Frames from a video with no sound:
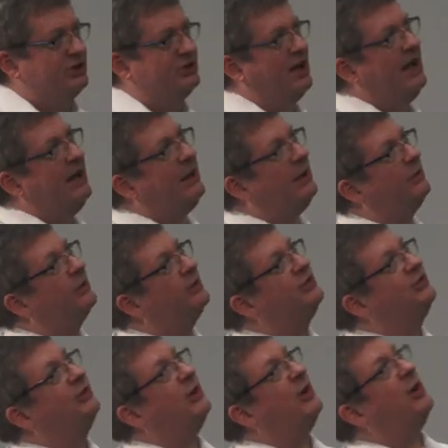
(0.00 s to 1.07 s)
to take the
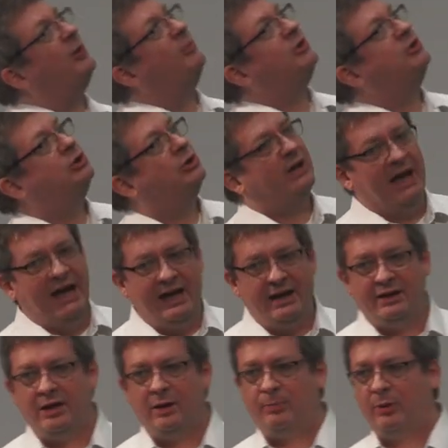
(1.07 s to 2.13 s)
sum that you'd
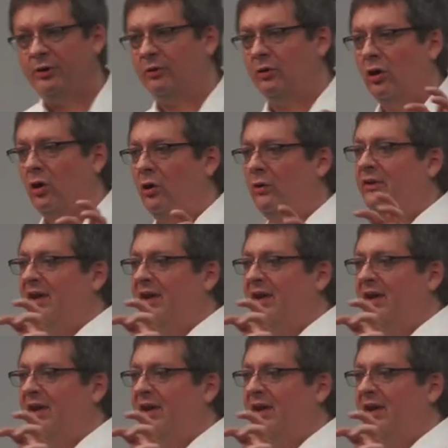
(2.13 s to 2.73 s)
added up under all